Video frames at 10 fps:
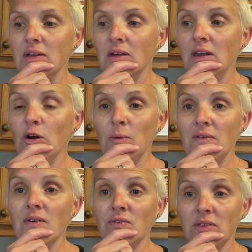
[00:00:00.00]
of
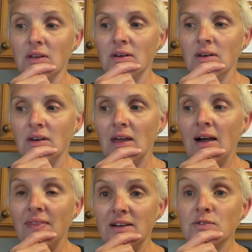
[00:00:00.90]
everything,
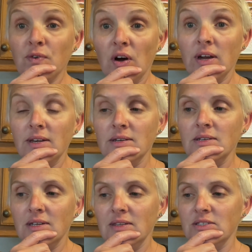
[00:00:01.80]
and that's fine
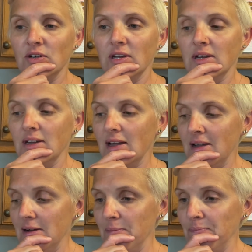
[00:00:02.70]
in their diet.
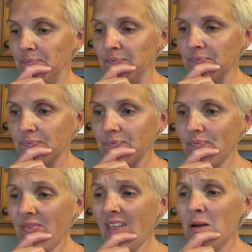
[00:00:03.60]

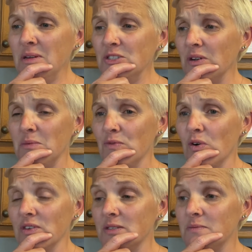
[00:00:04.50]
I mean, don't get me
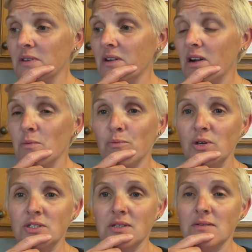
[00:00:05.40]
wrong, I
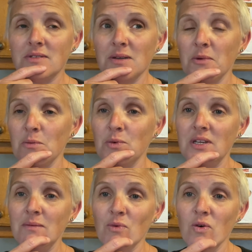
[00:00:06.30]
wish that some of them would
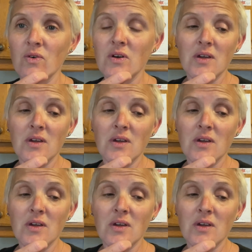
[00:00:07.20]
eat more